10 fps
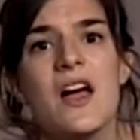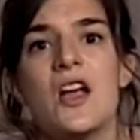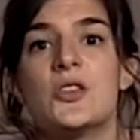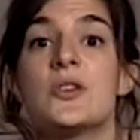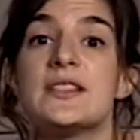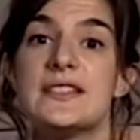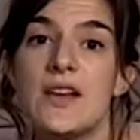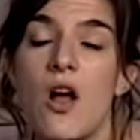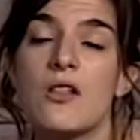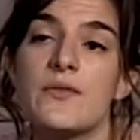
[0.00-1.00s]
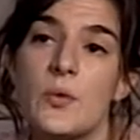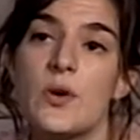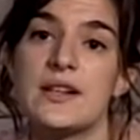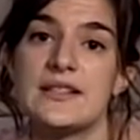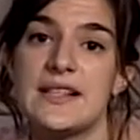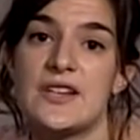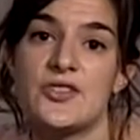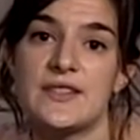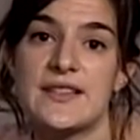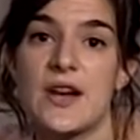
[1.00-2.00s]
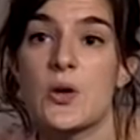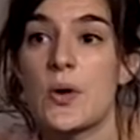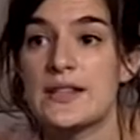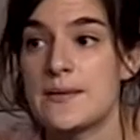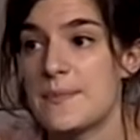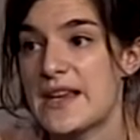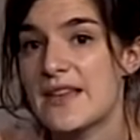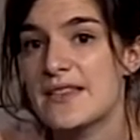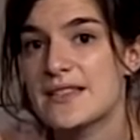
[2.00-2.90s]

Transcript: You can see all of the organizations that are going to be at